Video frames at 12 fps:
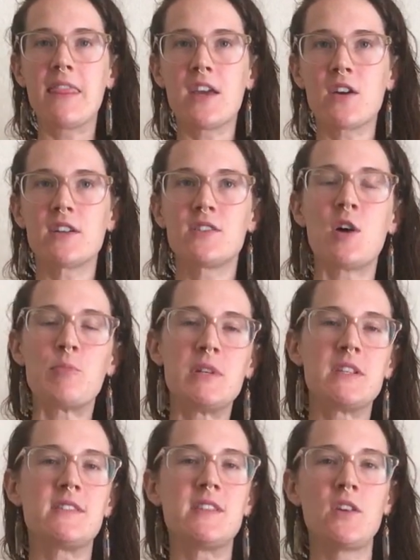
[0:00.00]
there has not
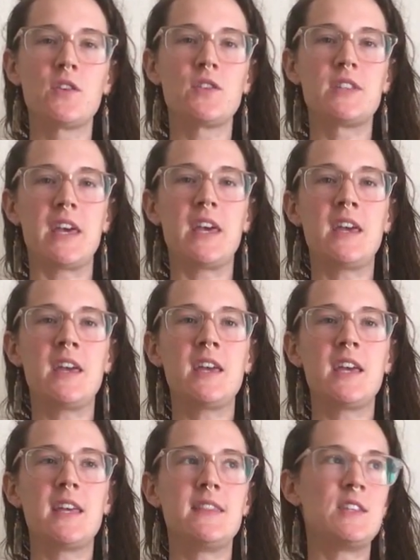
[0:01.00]
been a single
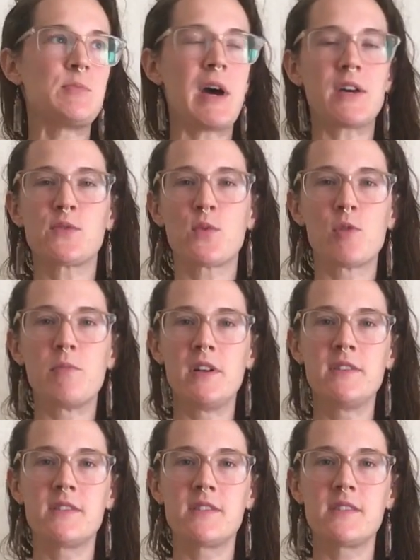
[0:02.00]
day in these past 4
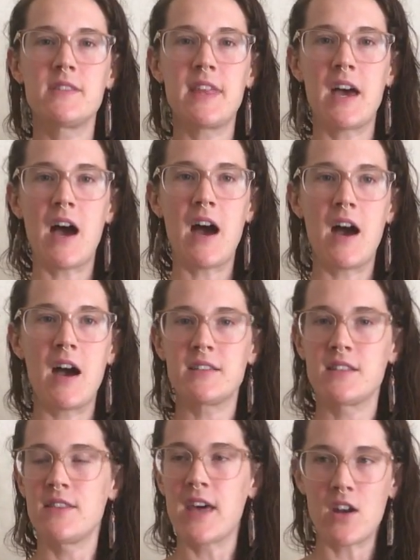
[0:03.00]
months
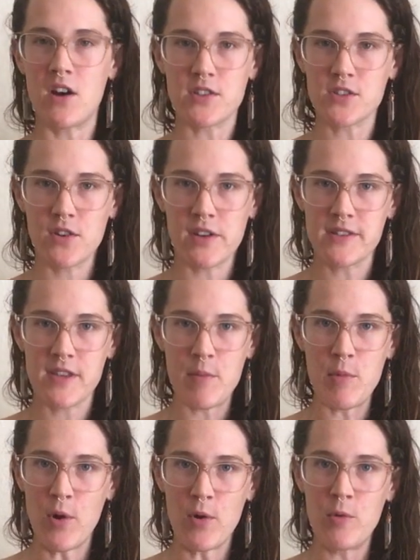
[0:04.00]
since that Oscar has
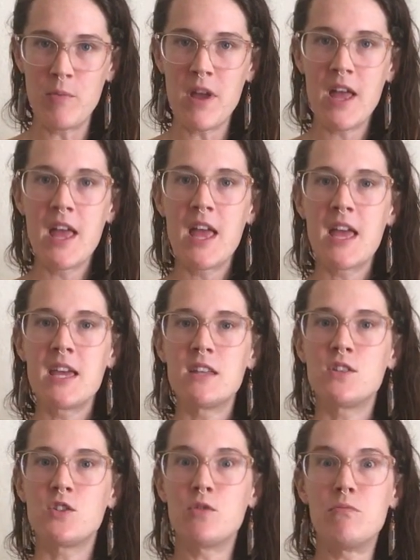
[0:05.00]
come home
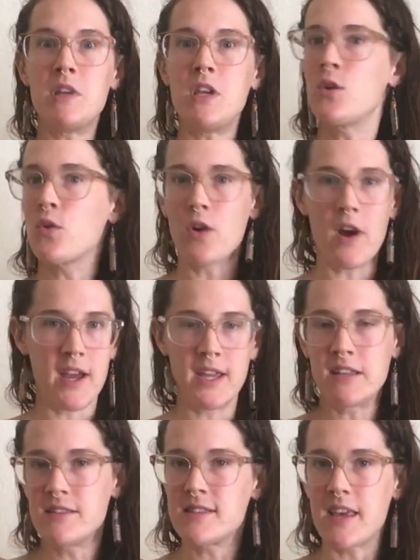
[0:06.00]
to me
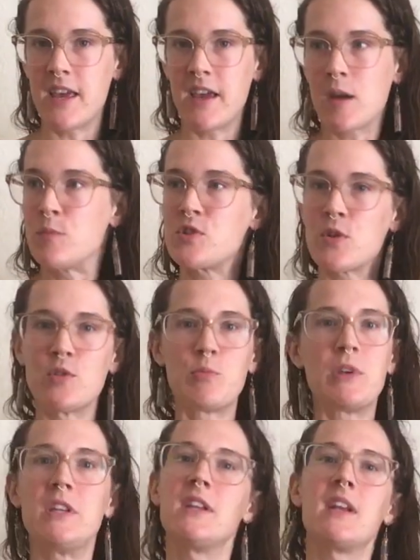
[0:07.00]
crying and saying, I'm so
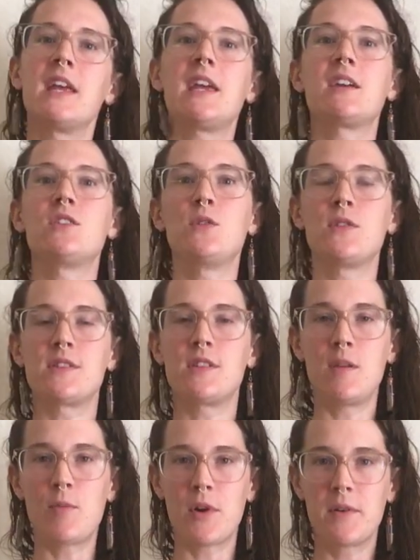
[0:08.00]
depleted and I can't do this
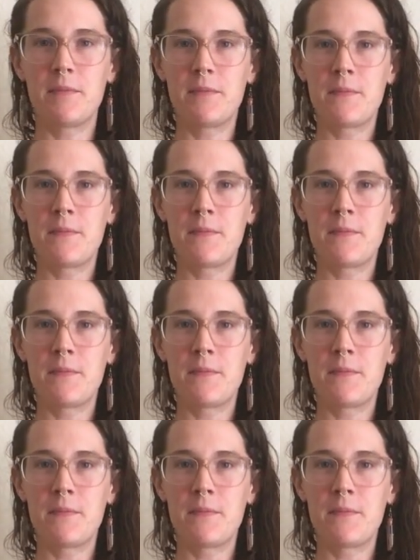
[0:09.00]
anymore.